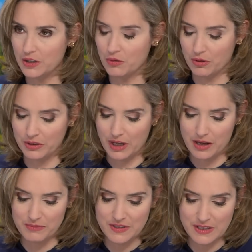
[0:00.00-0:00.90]
and
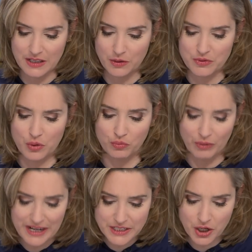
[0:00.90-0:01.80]
NORTHCOM said there was a
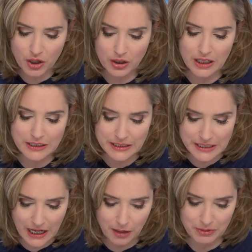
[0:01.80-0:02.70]
radar
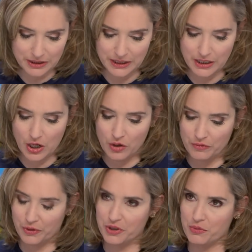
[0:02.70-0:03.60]
anomaly
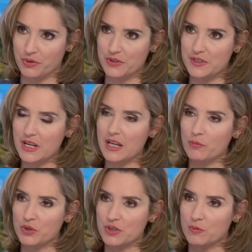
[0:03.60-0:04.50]
over your
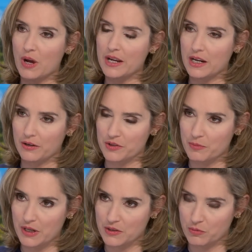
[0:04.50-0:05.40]
state, which is why
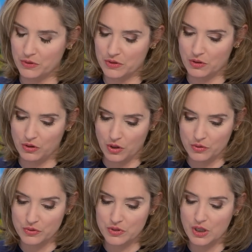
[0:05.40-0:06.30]
airspace was
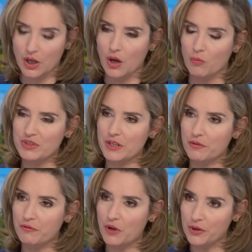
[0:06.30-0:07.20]
closed. Was it a
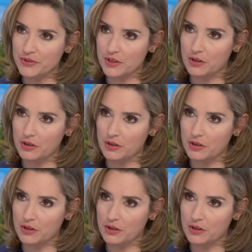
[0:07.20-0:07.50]
false